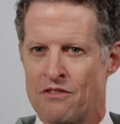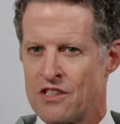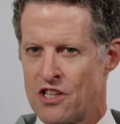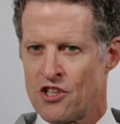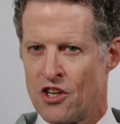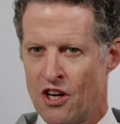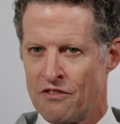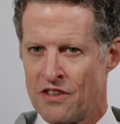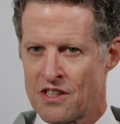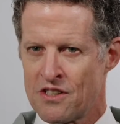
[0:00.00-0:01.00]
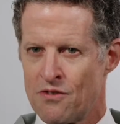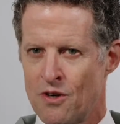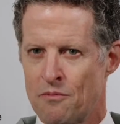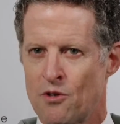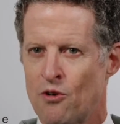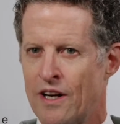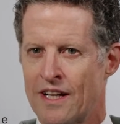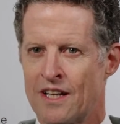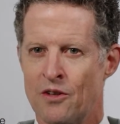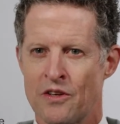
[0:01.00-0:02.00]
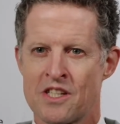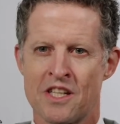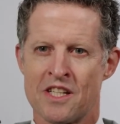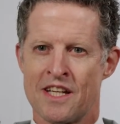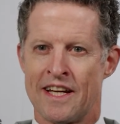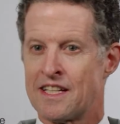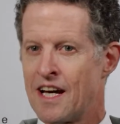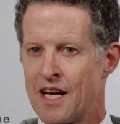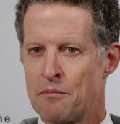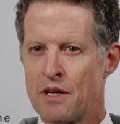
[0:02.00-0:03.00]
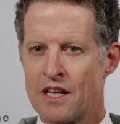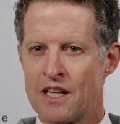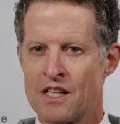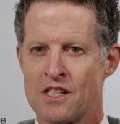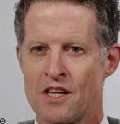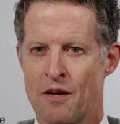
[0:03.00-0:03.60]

physician office, from chronic illnesses like diabetes,